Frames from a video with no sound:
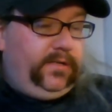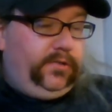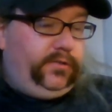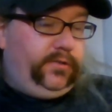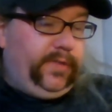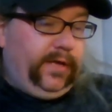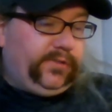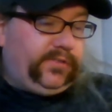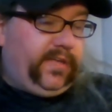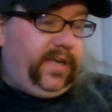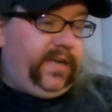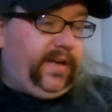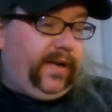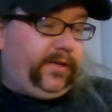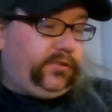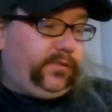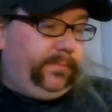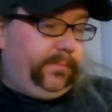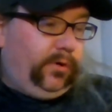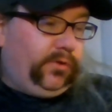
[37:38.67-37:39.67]
2008, I
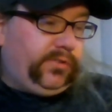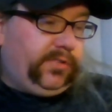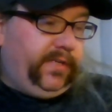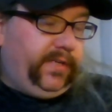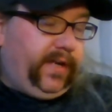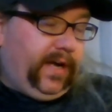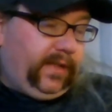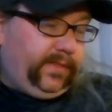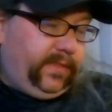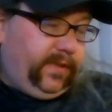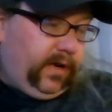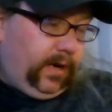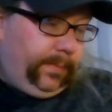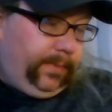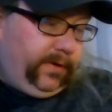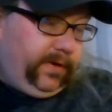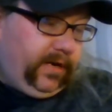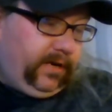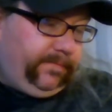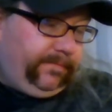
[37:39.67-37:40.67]
actually mostly got the
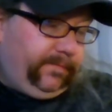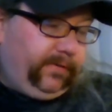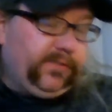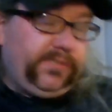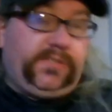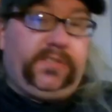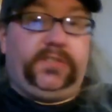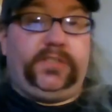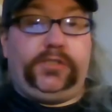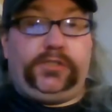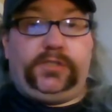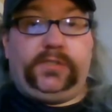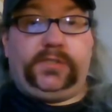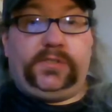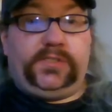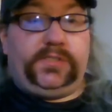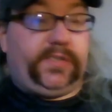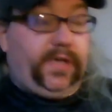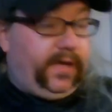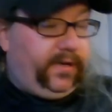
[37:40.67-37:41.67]
Upper Deck First Edition
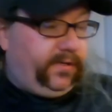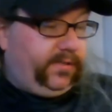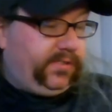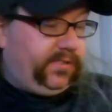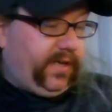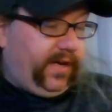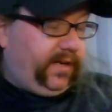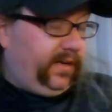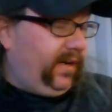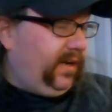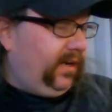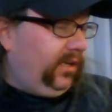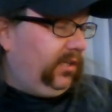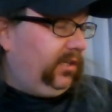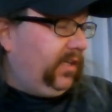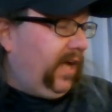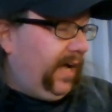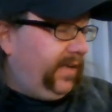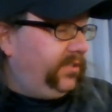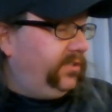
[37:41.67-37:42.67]
set side. I got a
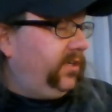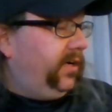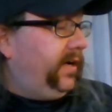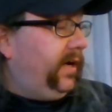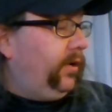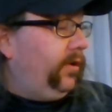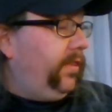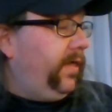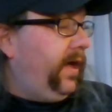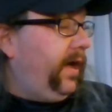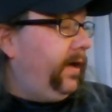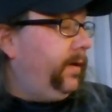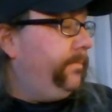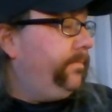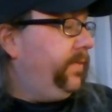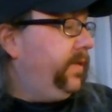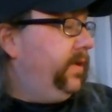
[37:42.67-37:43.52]
lot done out of that.